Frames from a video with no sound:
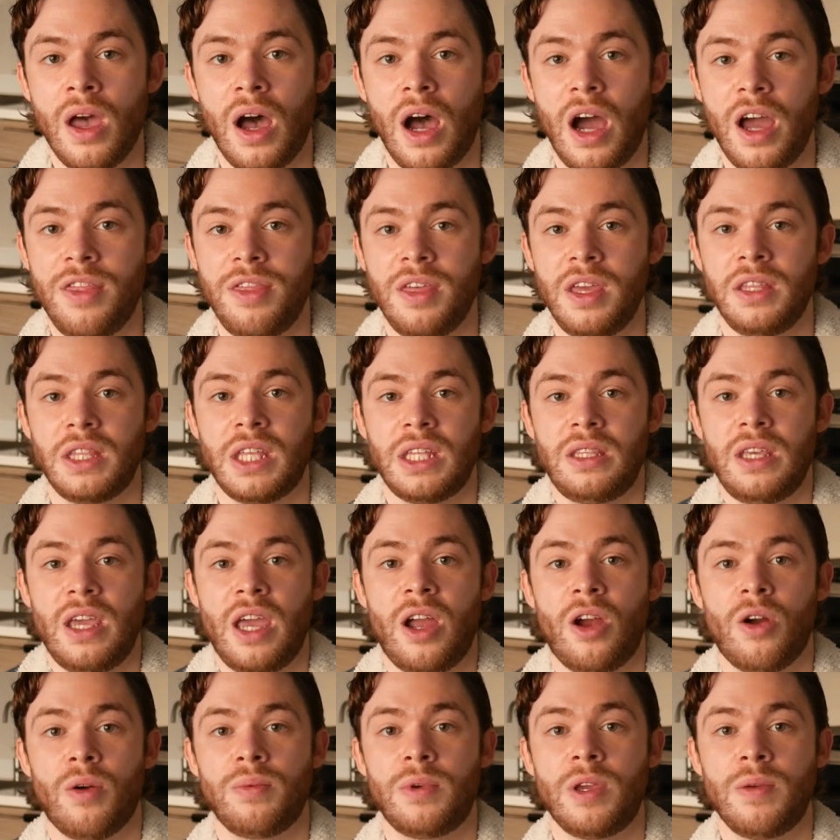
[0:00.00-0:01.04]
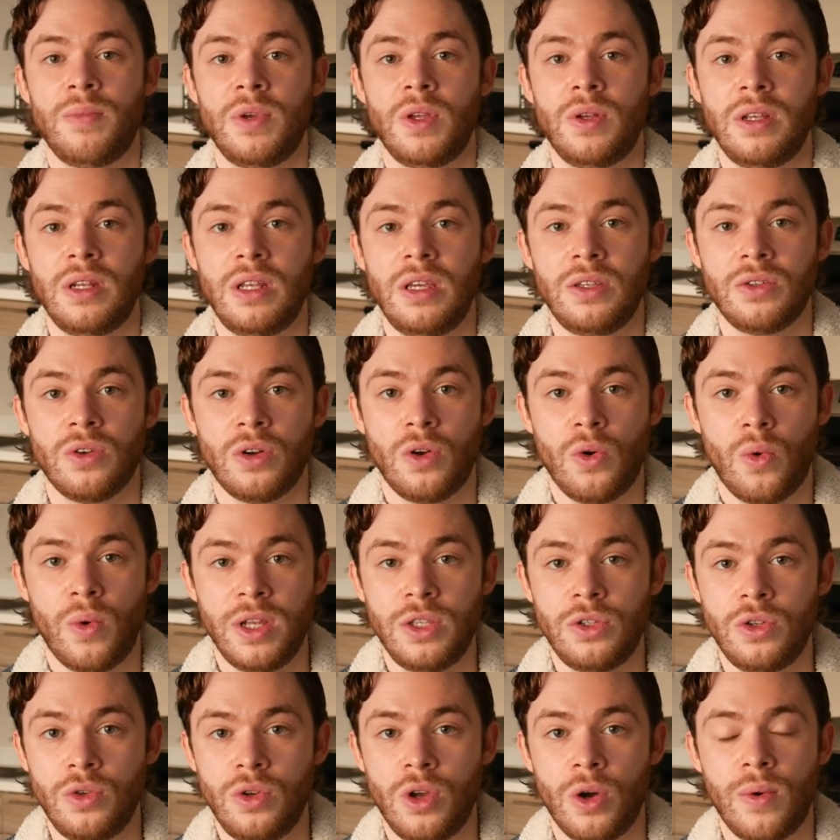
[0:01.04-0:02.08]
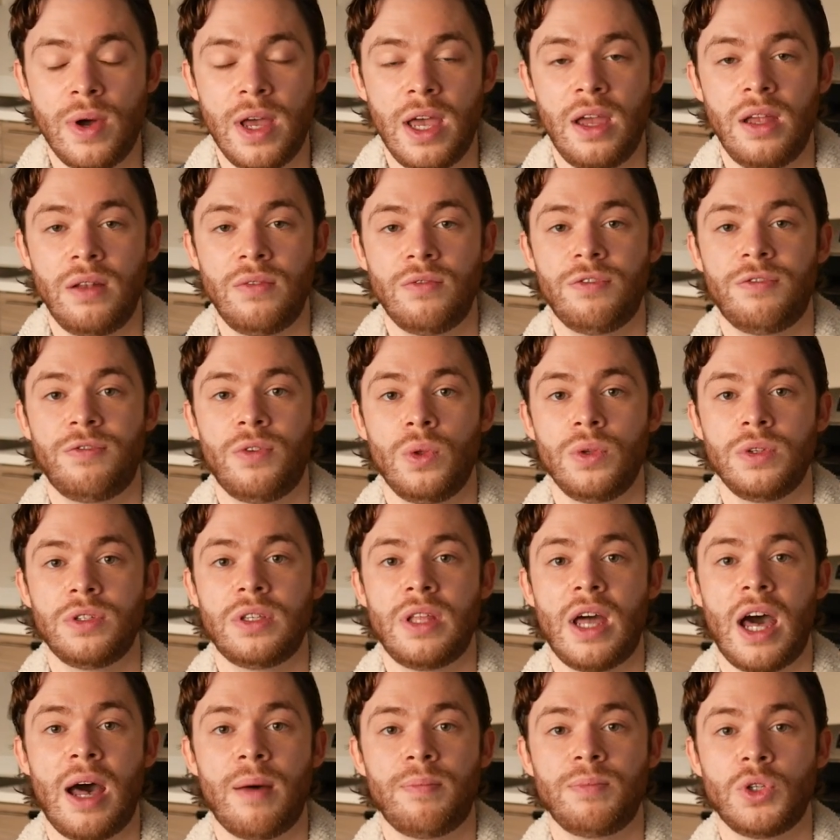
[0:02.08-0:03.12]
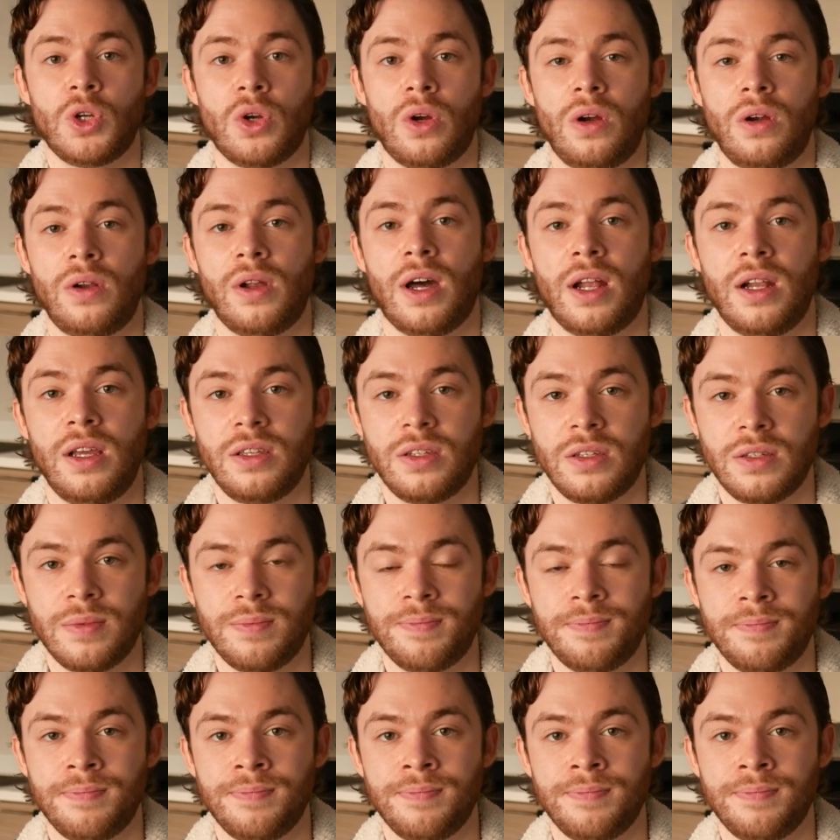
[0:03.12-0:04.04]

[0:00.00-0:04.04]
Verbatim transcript: I think that the Arab communities are going to go ahead and full stop turn on us.